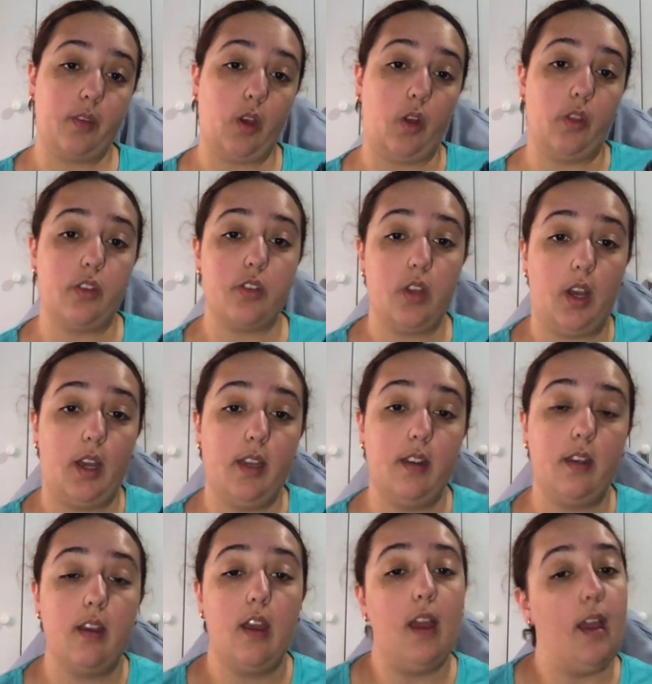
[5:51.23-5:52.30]
on the side
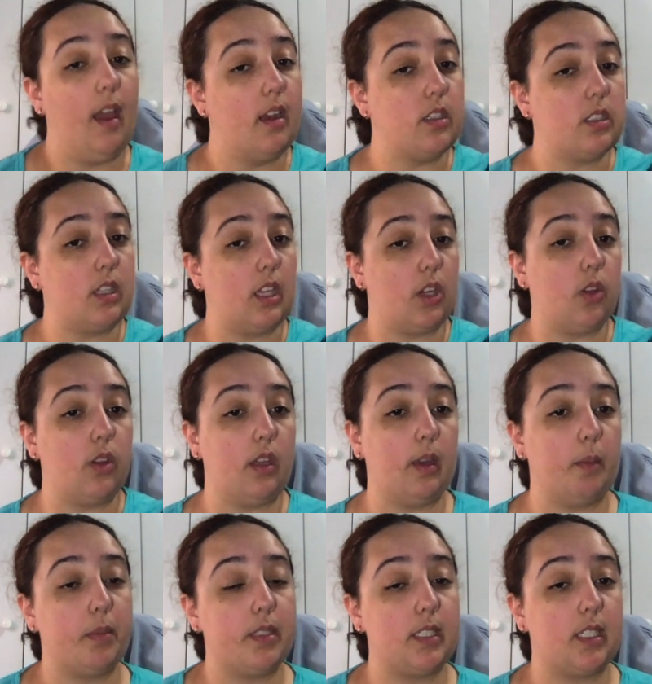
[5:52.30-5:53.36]
and just click on the
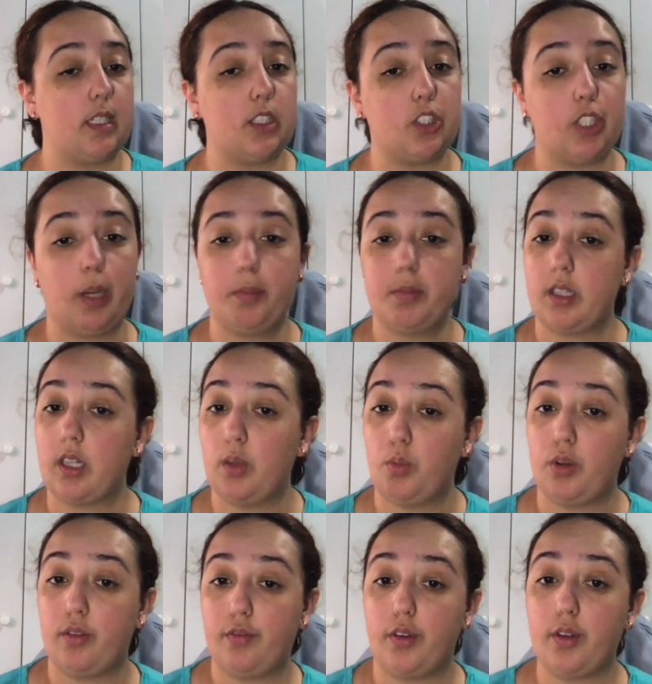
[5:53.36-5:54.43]
particular chapter that I
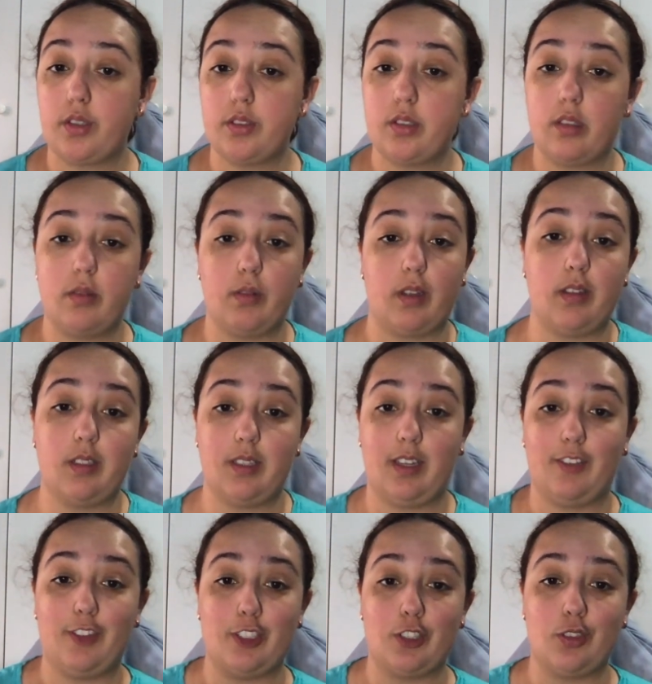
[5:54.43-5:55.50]
want to focus on, rather than
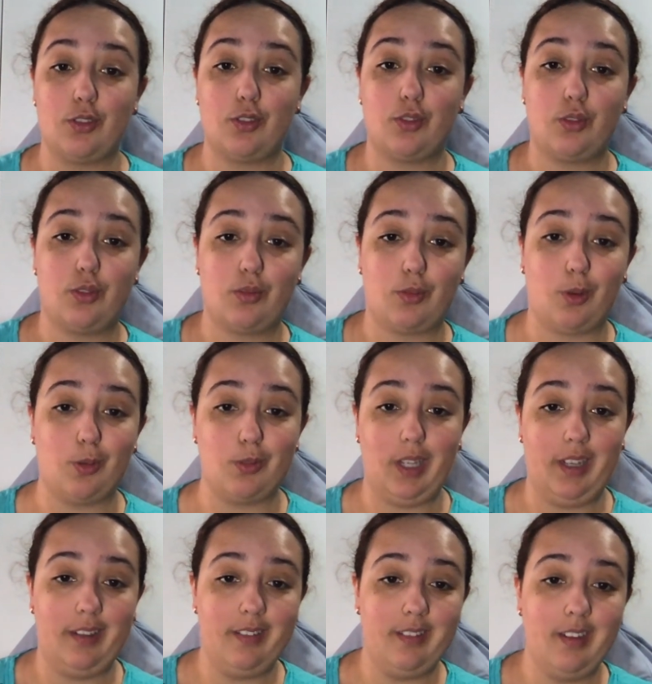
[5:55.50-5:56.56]
having to scroll
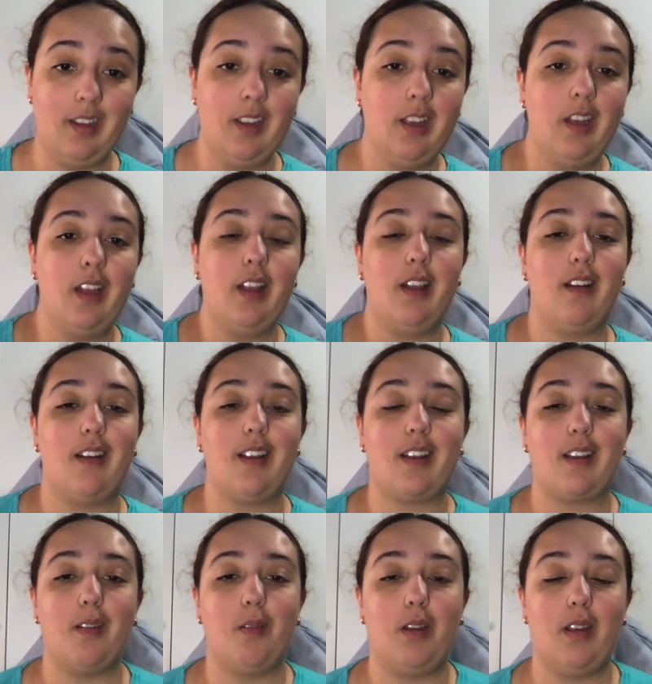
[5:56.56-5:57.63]
down
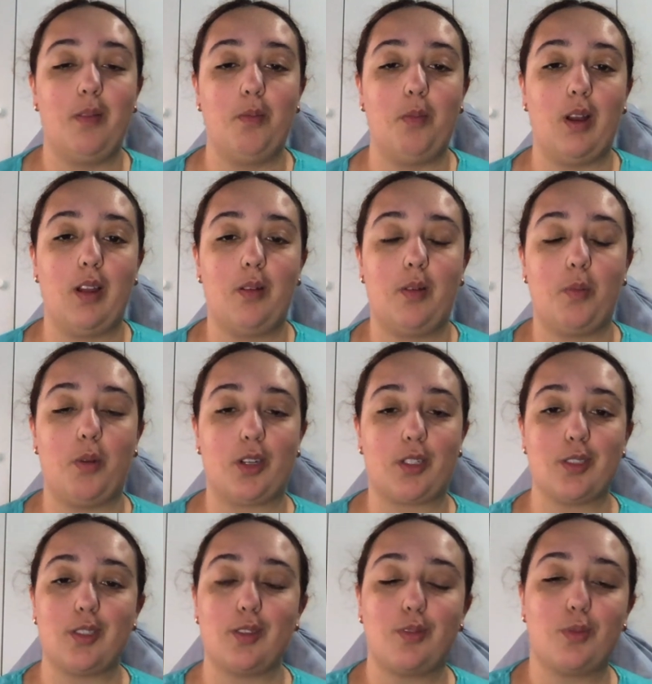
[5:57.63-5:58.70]
like in my
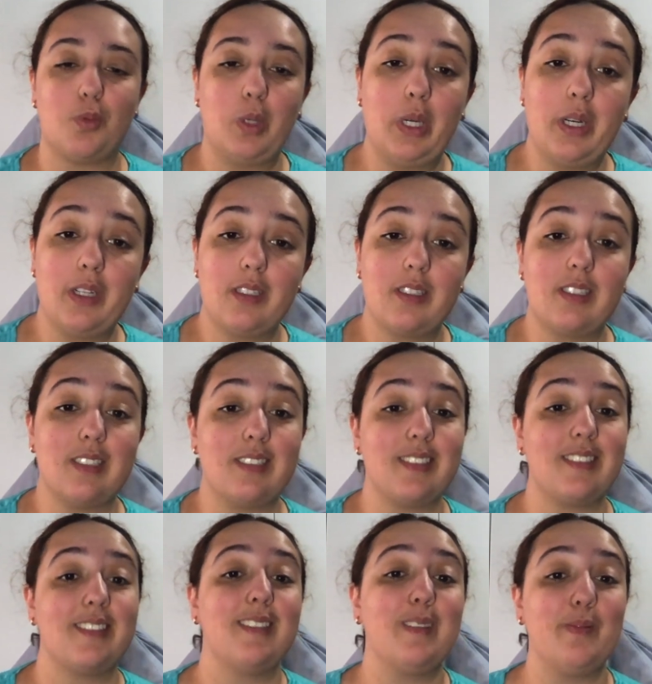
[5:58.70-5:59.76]
Microsoft Word, because